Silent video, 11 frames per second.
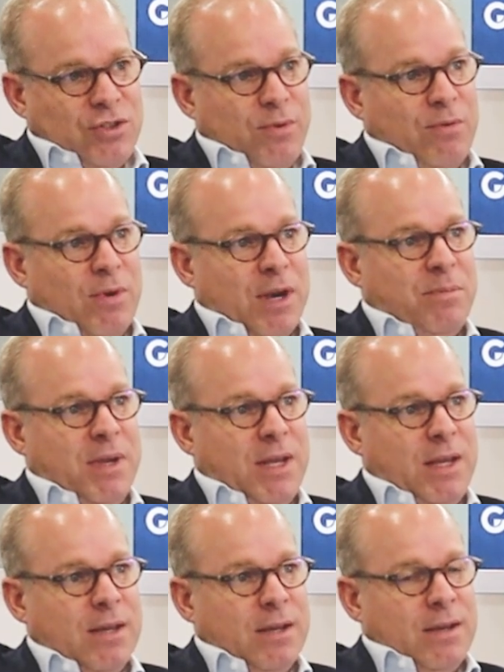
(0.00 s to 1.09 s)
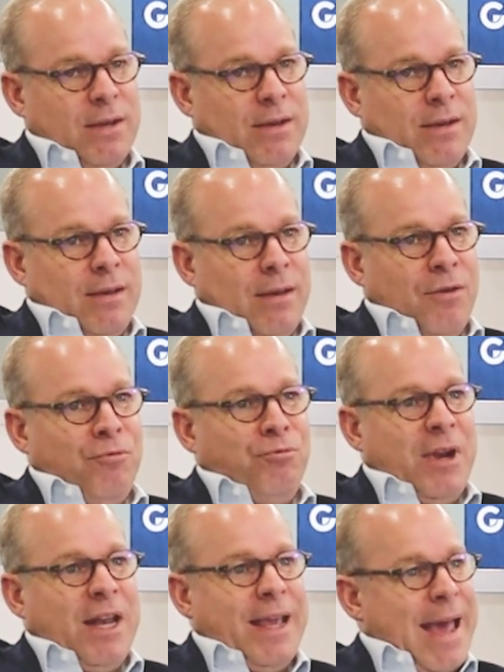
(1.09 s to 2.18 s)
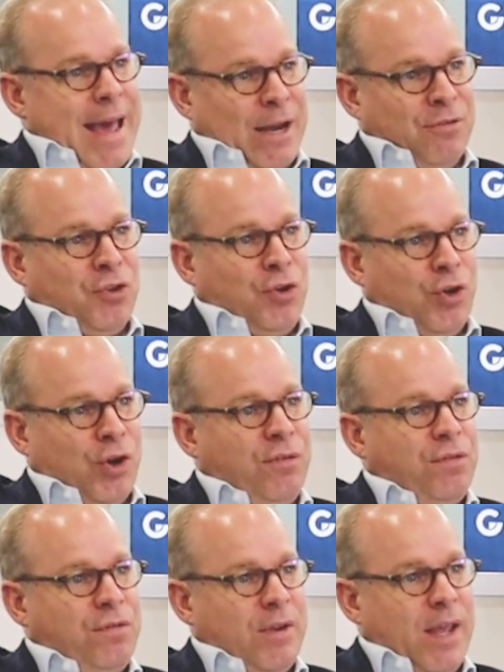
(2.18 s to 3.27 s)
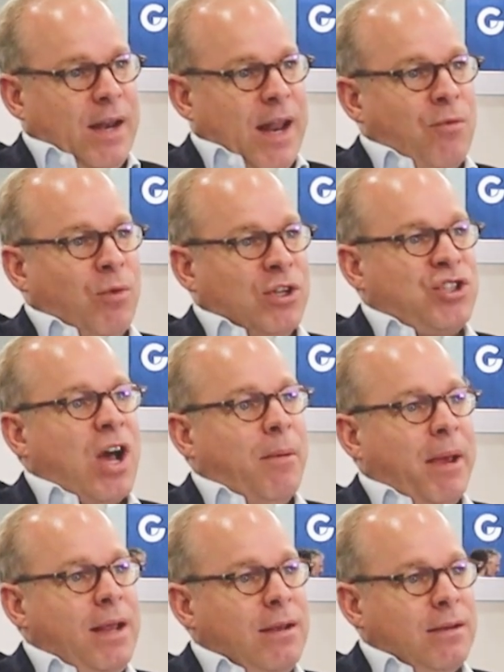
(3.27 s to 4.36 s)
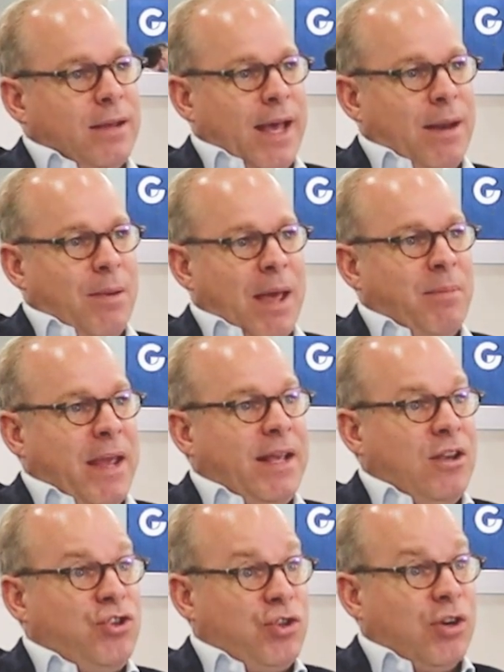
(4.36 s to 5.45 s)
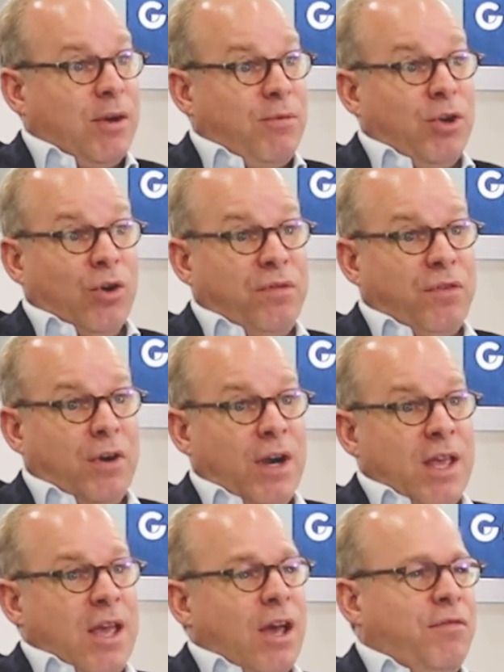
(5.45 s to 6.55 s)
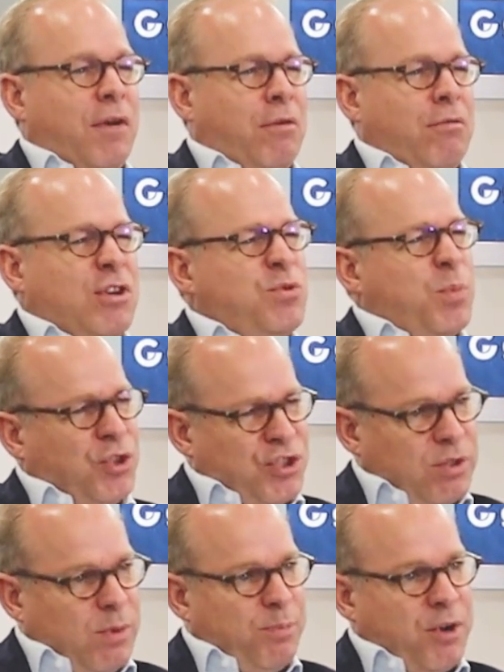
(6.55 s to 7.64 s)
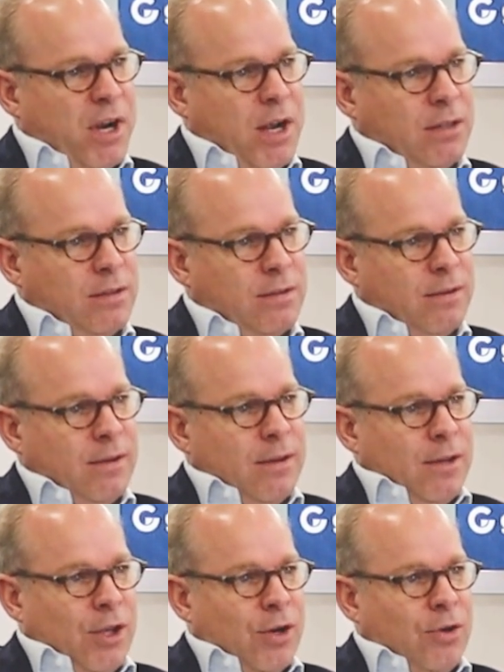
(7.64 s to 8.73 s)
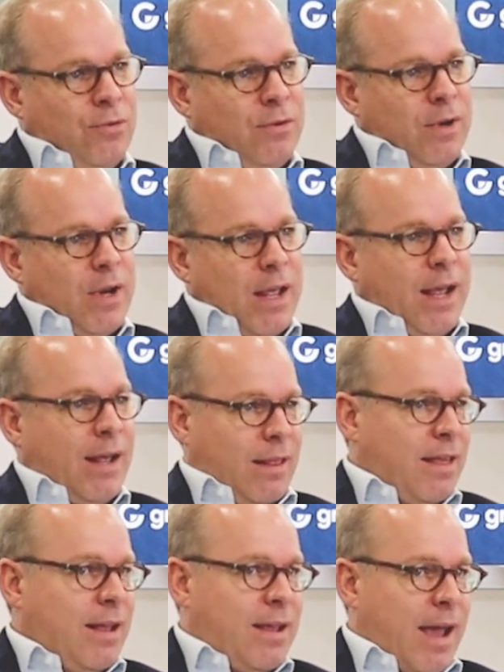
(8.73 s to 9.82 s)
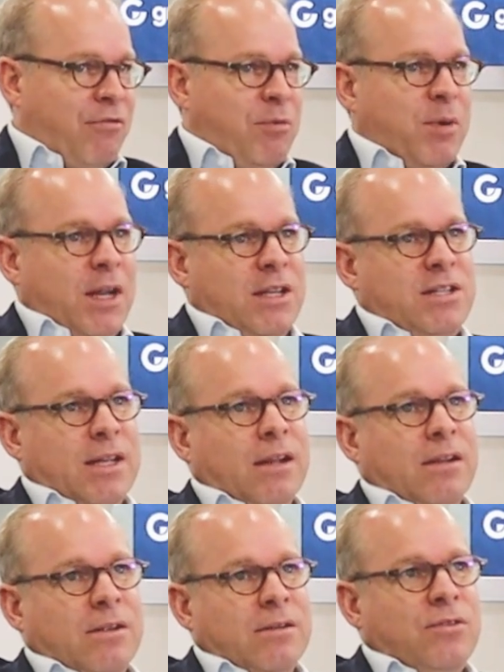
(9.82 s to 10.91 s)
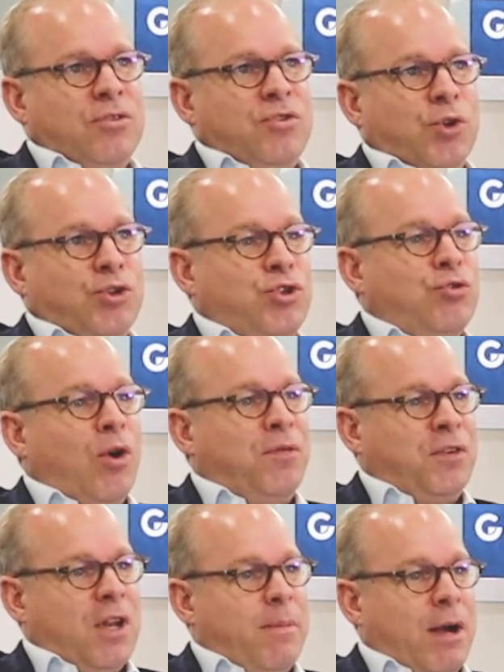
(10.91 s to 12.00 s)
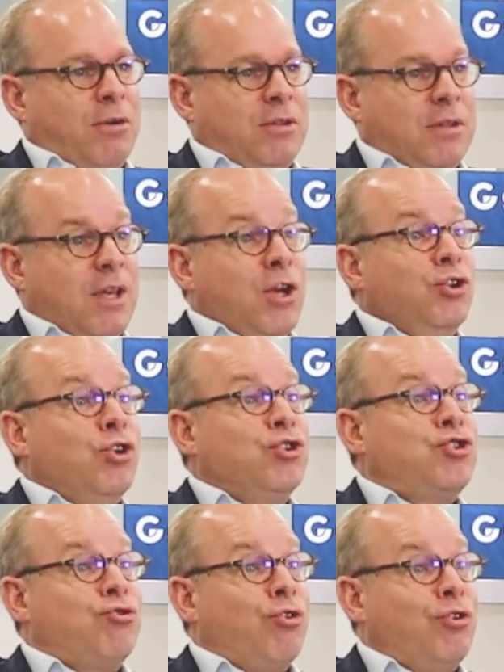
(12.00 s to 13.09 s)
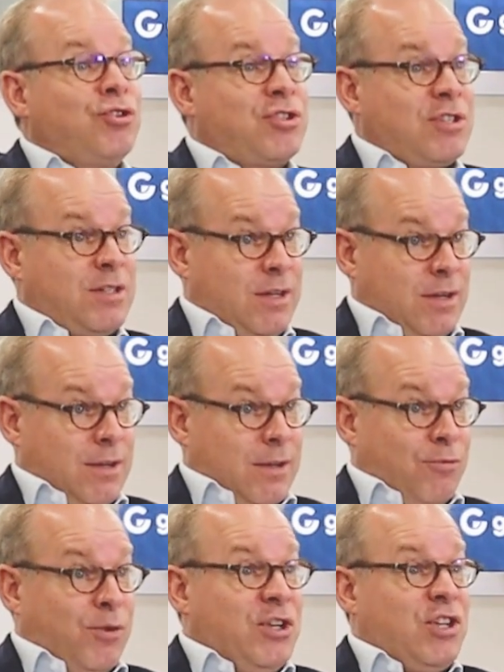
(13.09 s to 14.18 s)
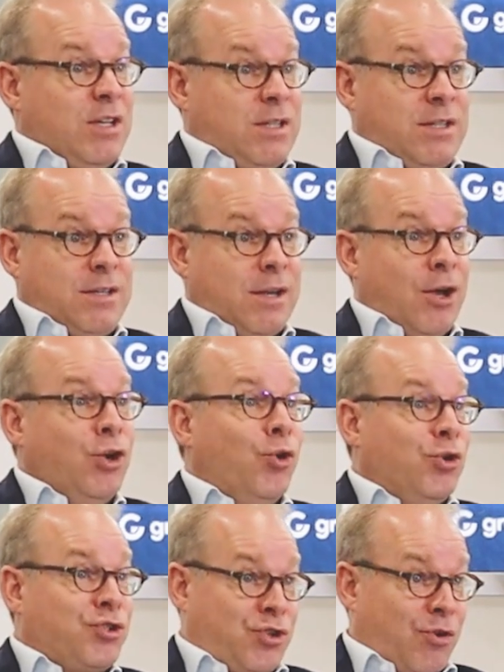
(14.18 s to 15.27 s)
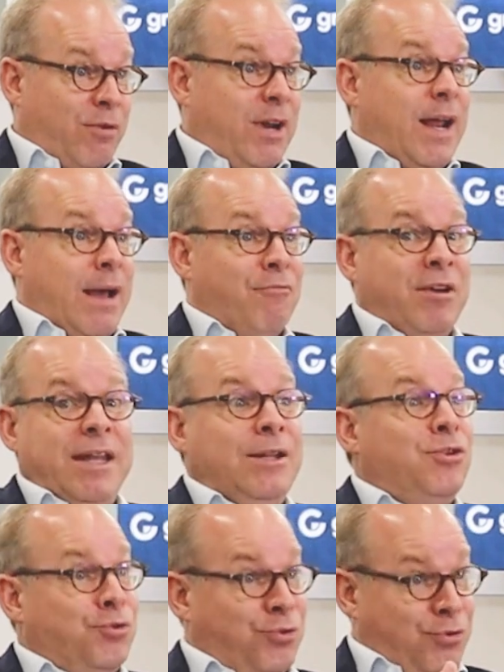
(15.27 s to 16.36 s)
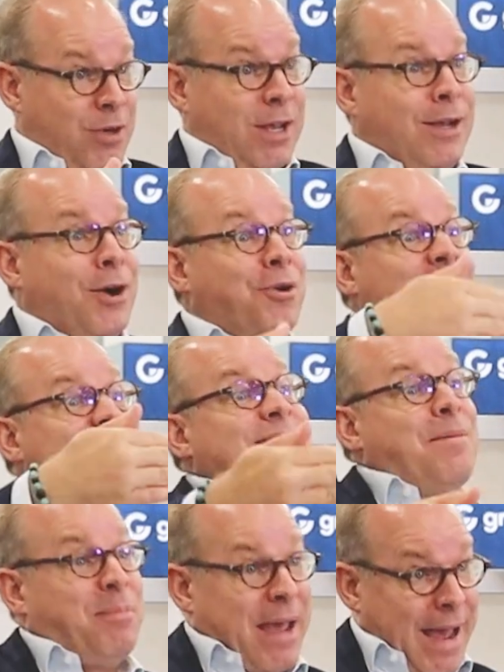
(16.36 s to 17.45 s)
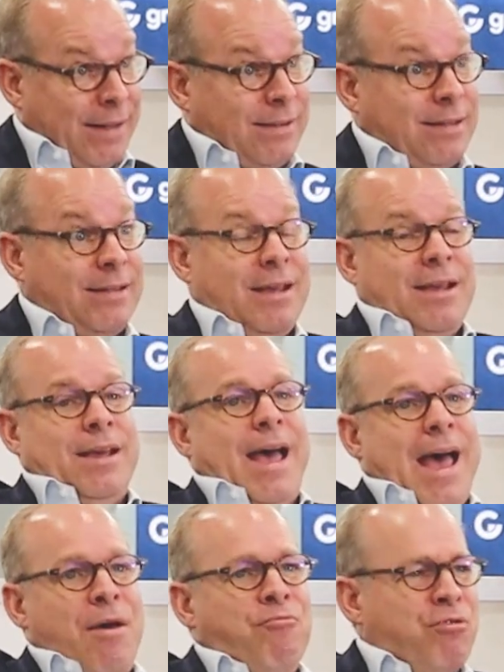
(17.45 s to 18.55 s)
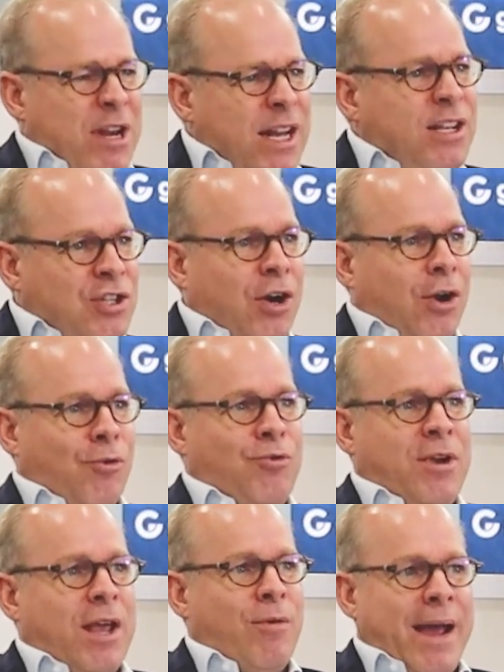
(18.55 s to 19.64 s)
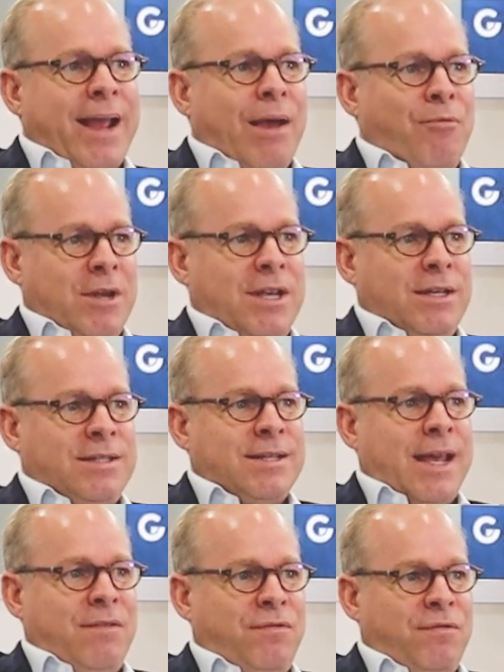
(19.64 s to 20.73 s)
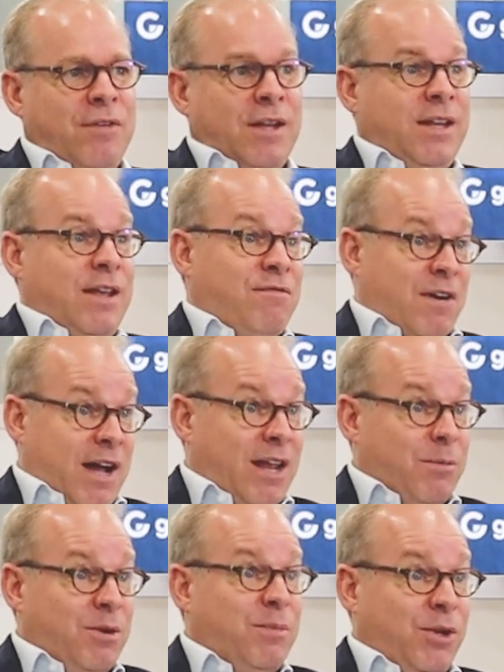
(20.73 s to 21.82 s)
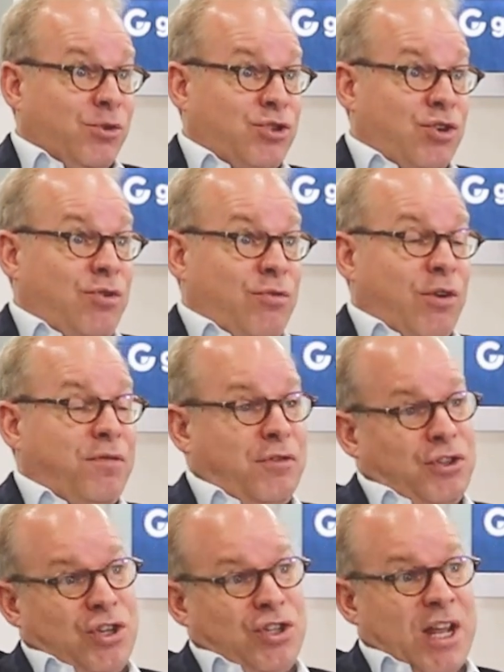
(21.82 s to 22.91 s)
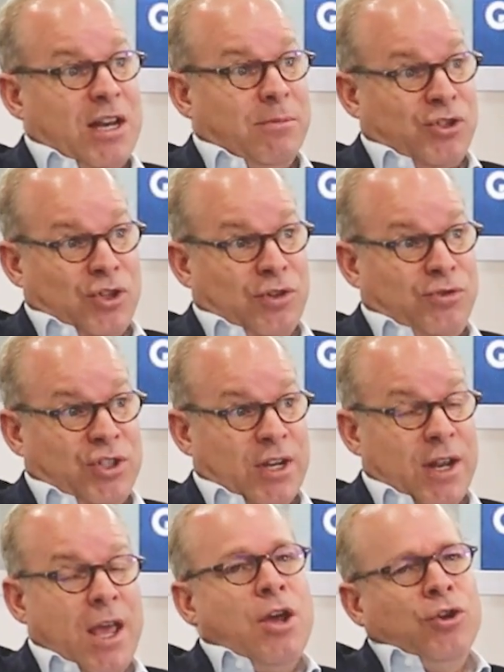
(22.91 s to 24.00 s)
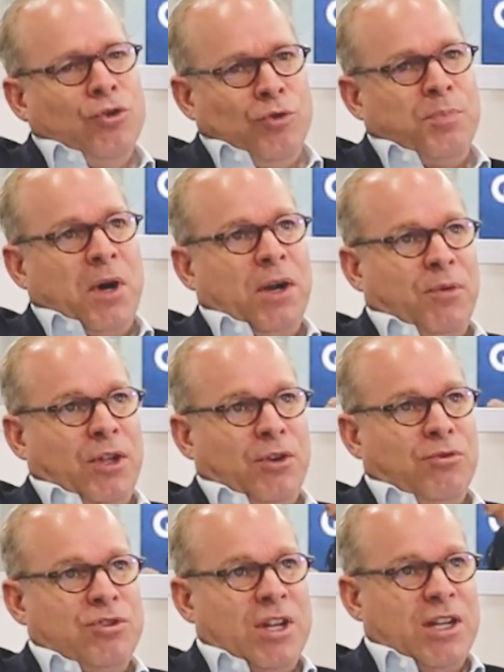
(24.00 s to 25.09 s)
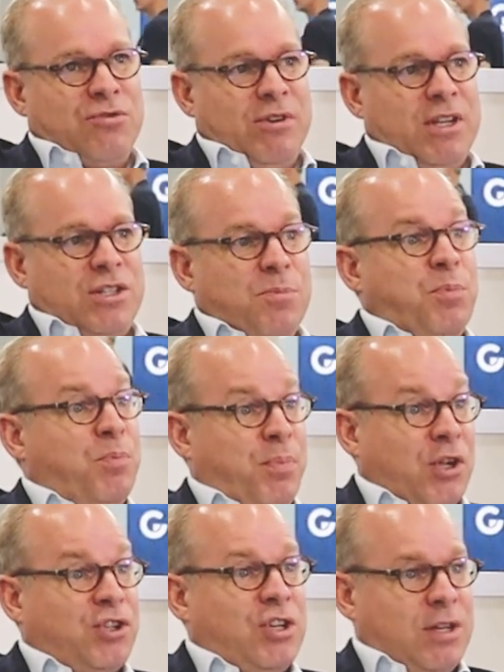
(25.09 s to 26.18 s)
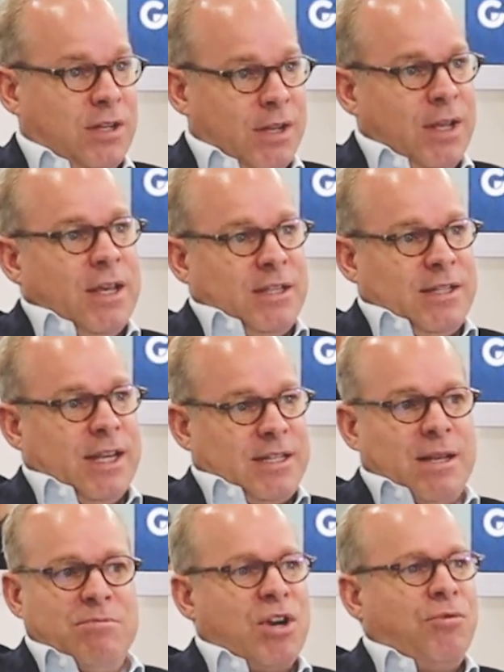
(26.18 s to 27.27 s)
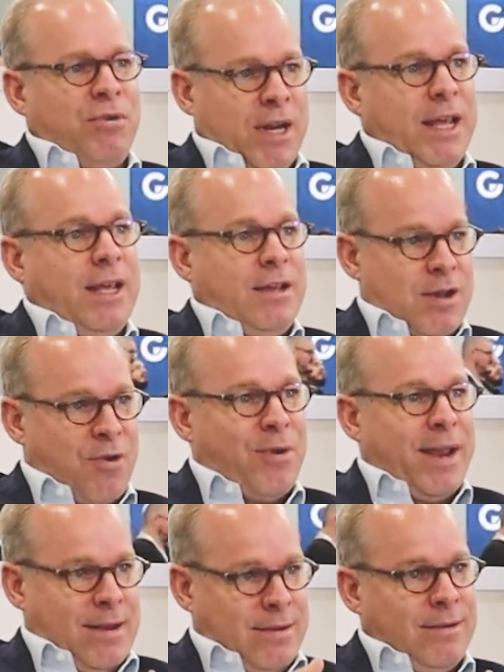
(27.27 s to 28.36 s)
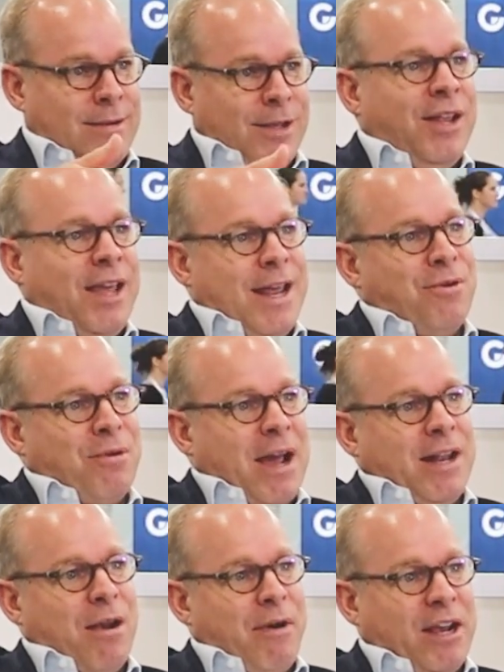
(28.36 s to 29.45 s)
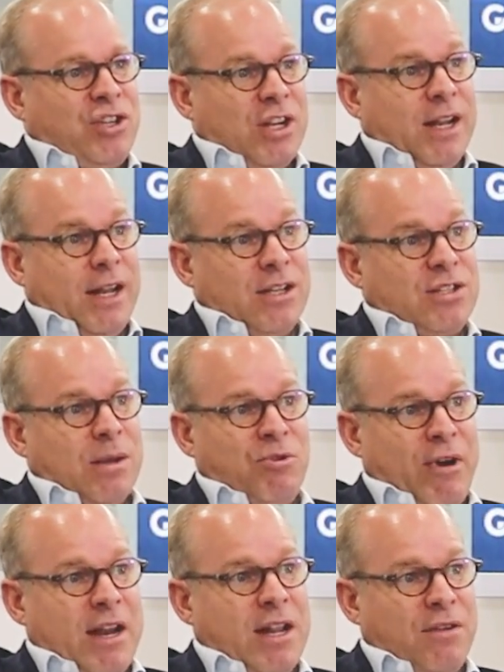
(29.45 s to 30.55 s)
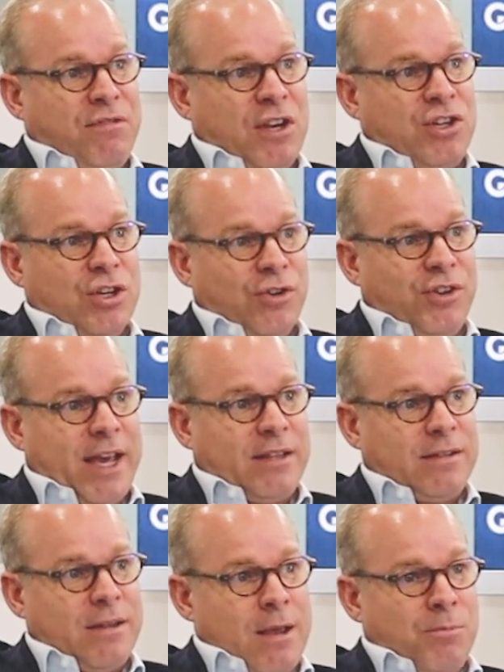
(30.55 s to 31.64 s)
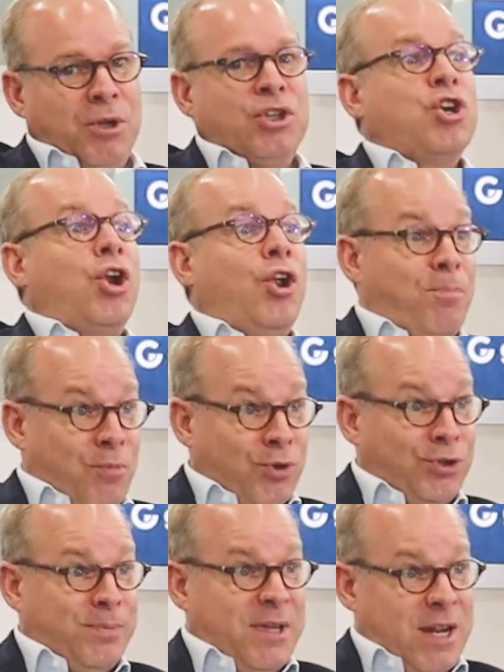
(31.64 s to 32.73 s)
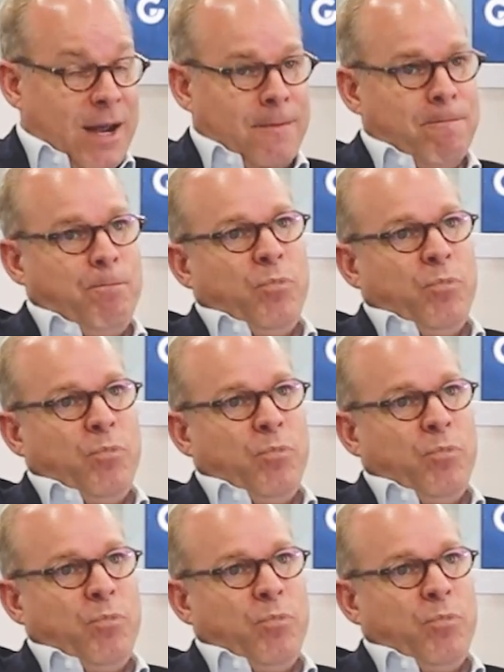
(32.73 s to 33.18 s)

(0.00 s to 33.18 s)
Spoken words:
so we want to be really ahead of the curve in what's coming and making sure that we offer a very responsible product. You know, I think everybody still talks too often about the straws, which is an old story, and we need to go that step ahead and really start looking where can we save the environment but also offer a sustainable solution. The good part with the cruise industry is the propulsion systems are really going in the right direction, and there's some great innovation on that, but there's a lot more to be done.